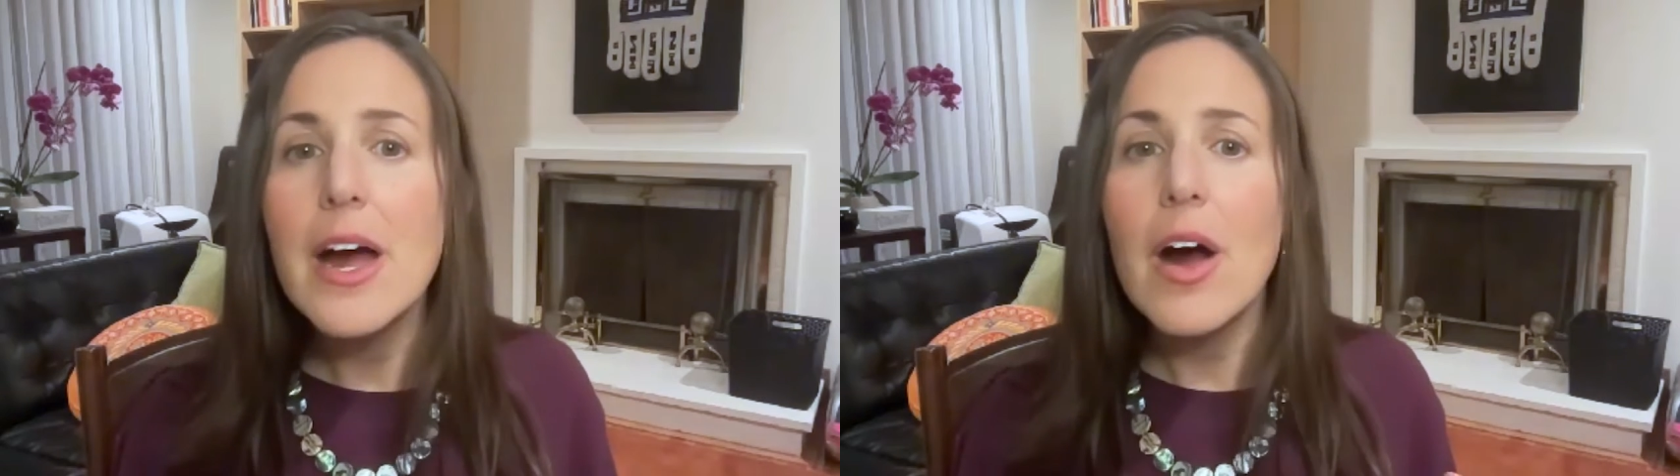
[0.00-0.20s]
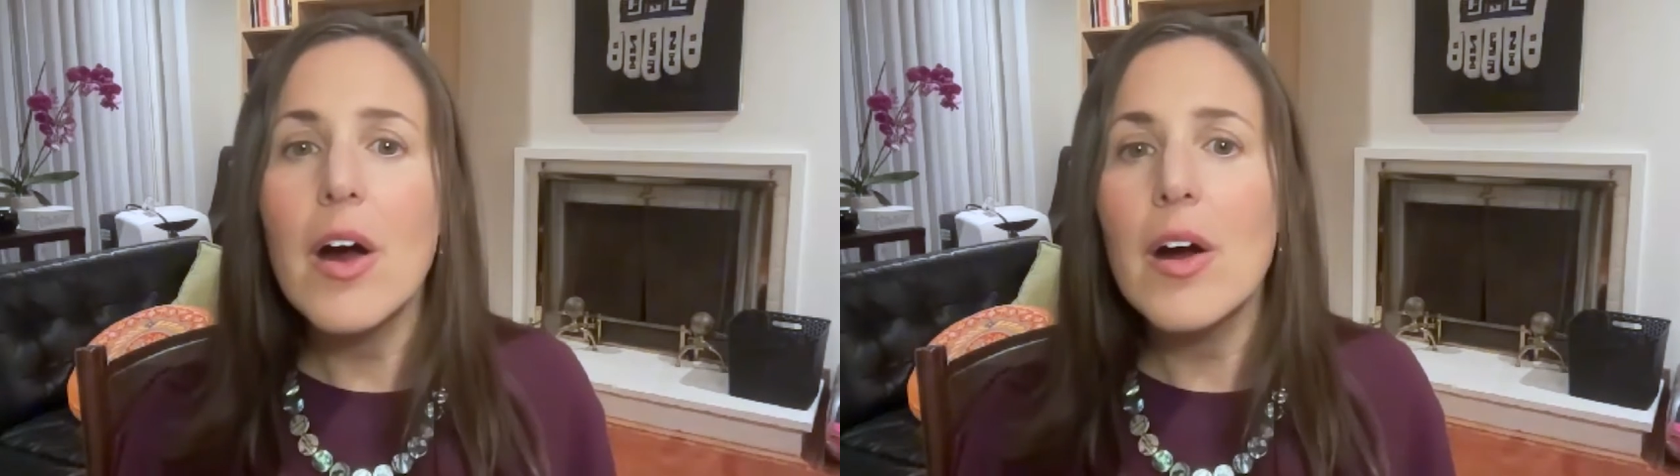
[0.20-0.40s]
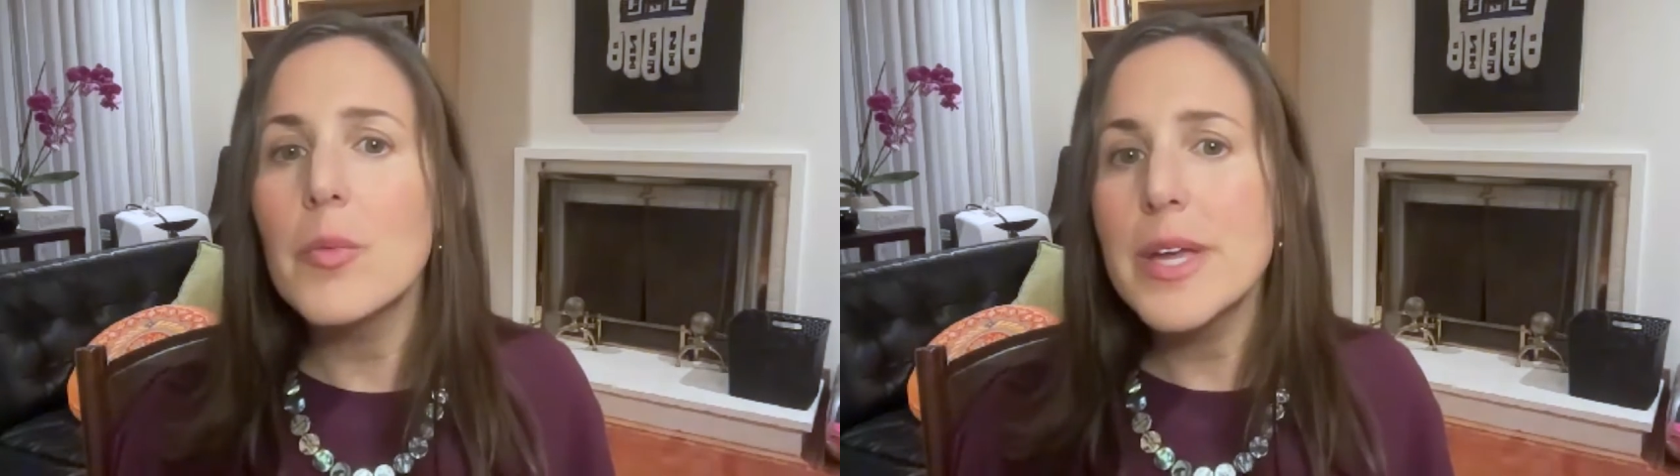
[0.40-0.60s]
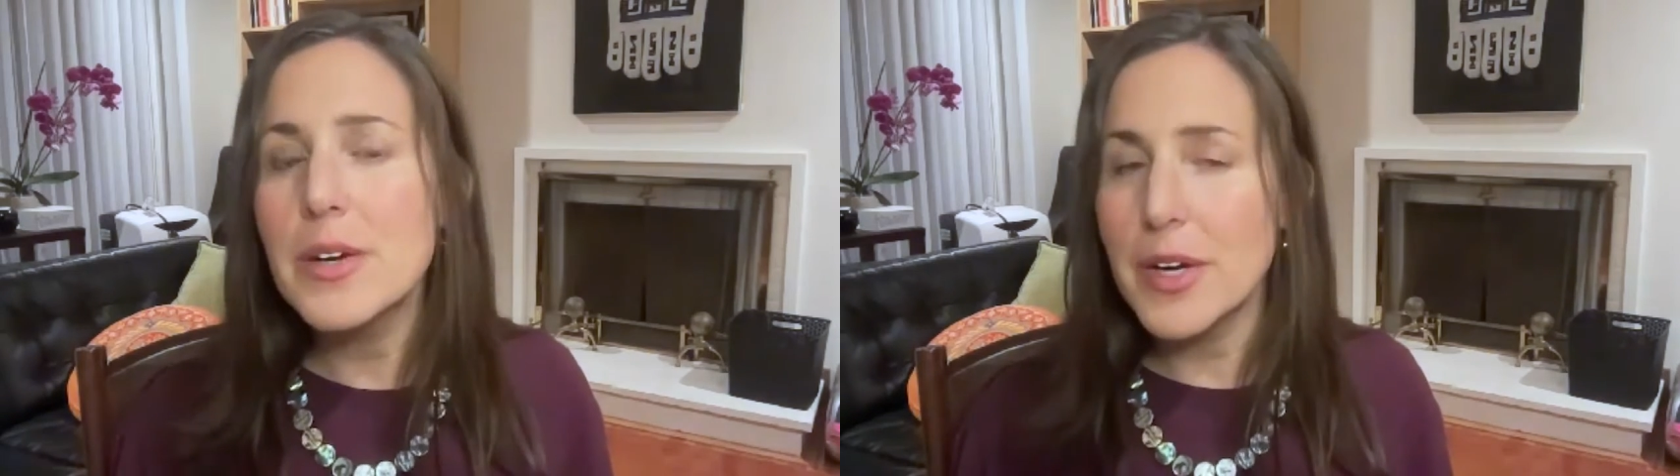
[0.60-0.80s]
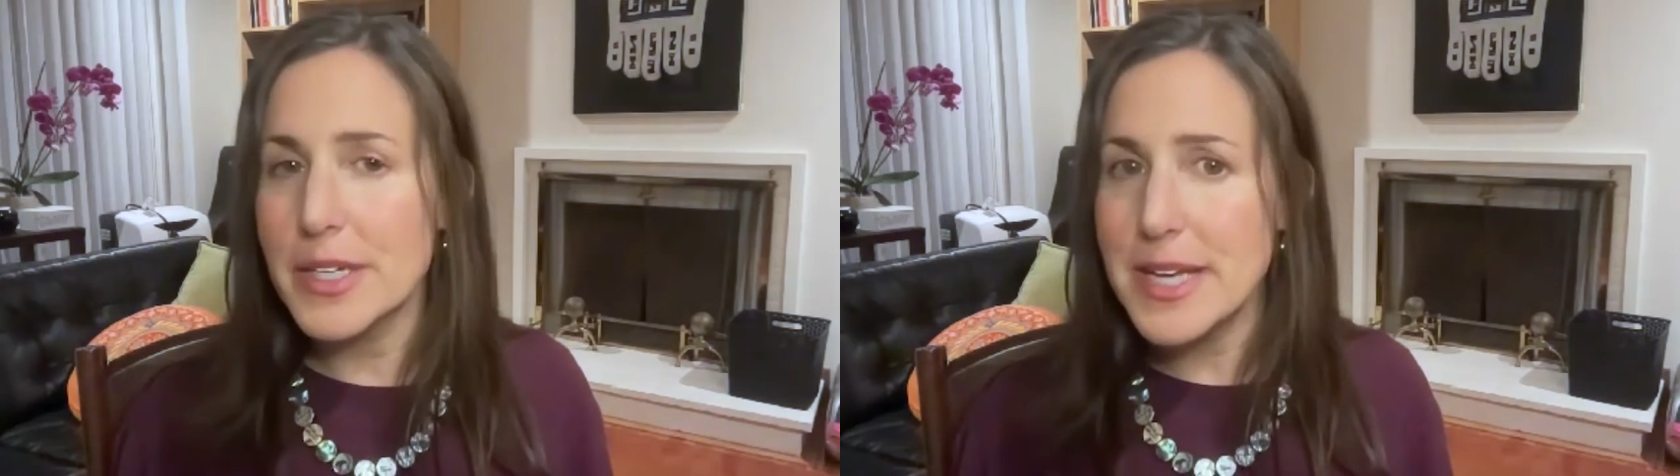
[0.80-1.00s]
Are we
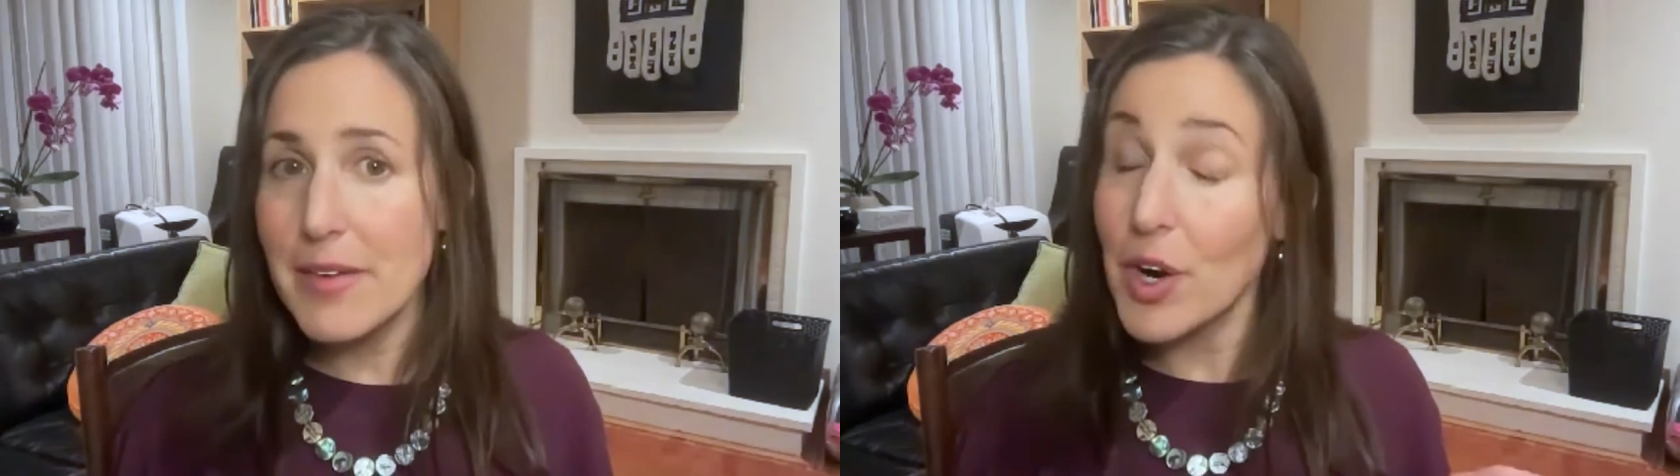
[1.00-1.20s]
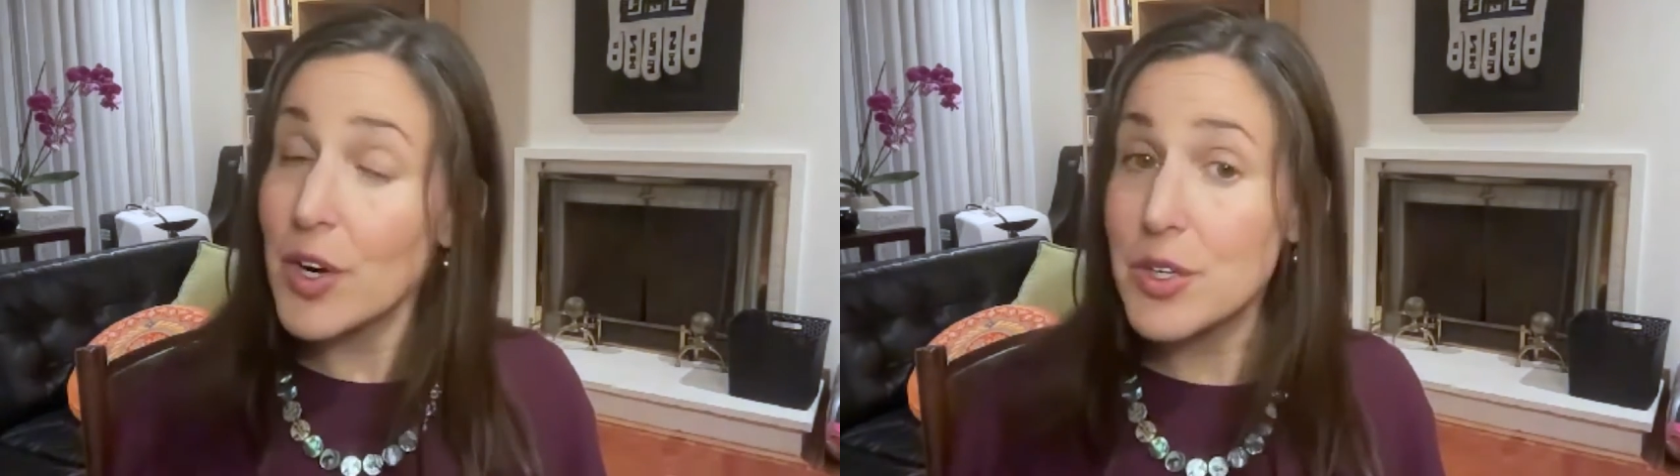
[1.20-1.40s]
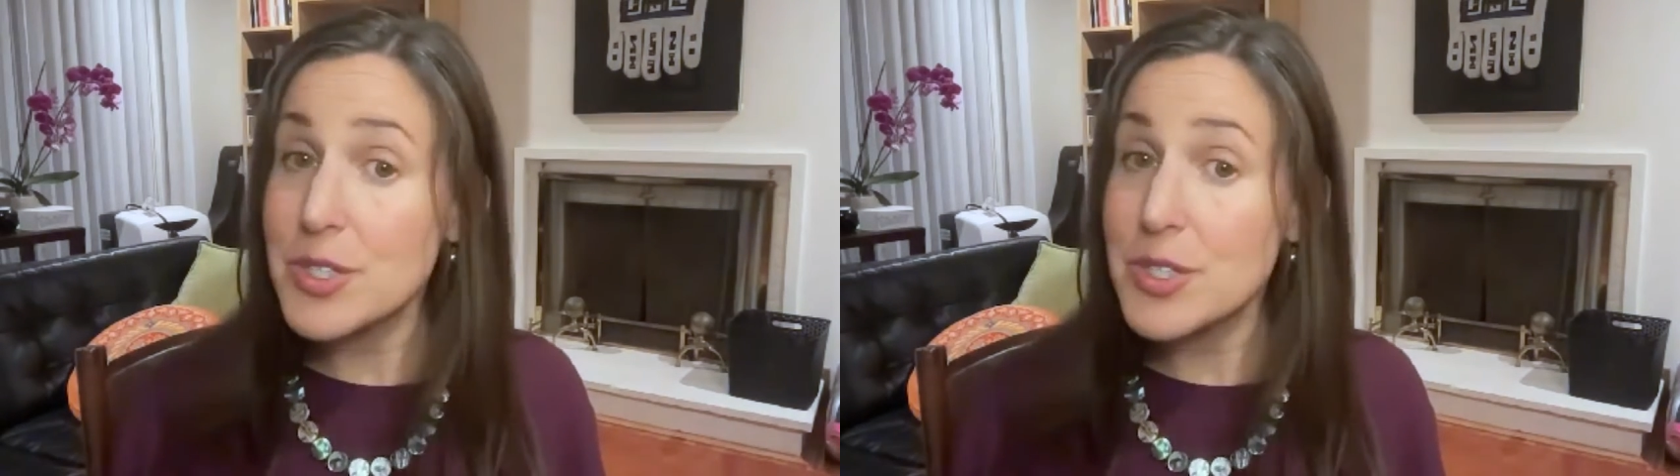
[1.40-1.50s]
going to have a harder